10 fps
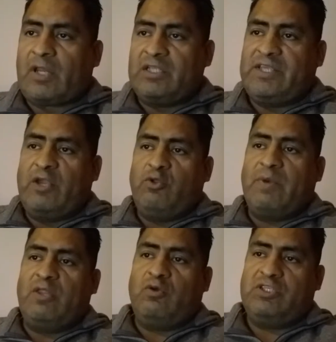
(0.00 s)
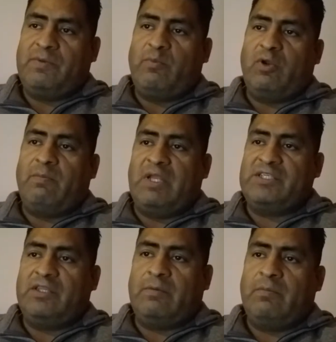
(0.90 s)
saying goodbye to his people and
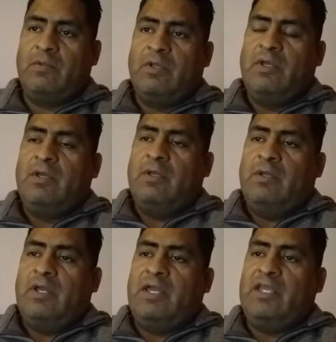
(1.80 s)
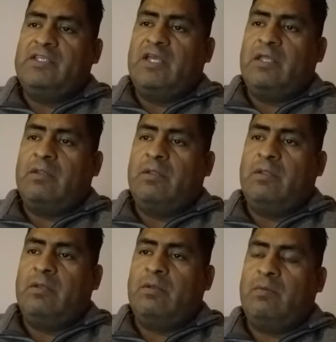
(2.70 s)
blessing them. And he said,
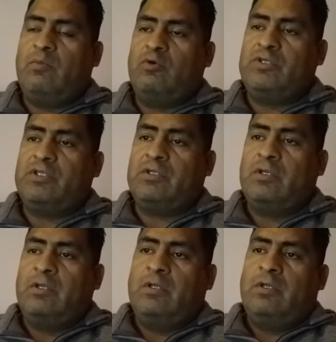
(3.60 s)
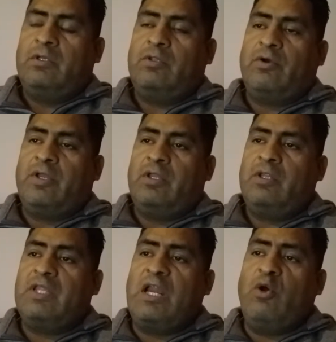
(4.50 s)
Moses talking.
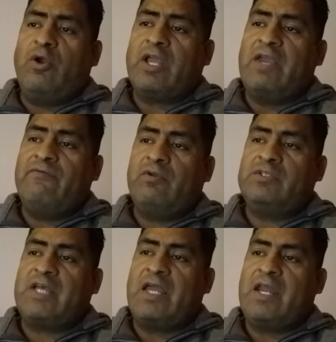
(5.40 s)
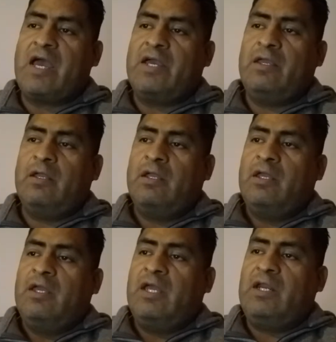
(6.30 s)
The Lord came from Sinai
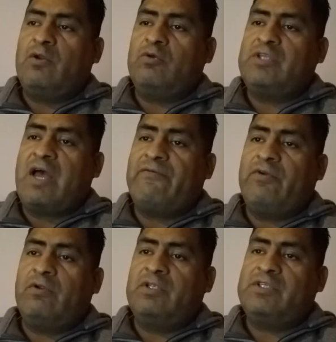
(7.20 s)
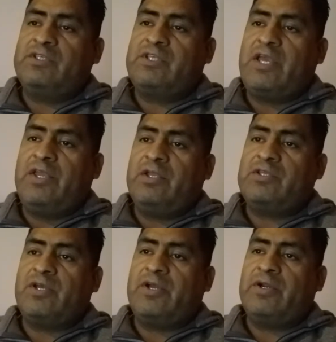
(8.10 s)
and rose up from
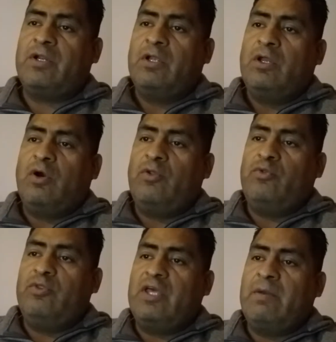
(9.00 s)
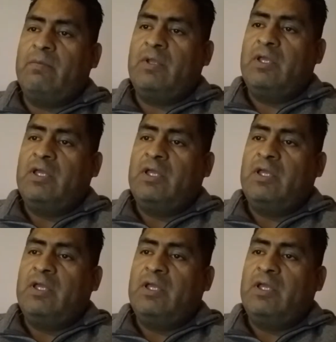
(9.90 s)
Seir, unto them.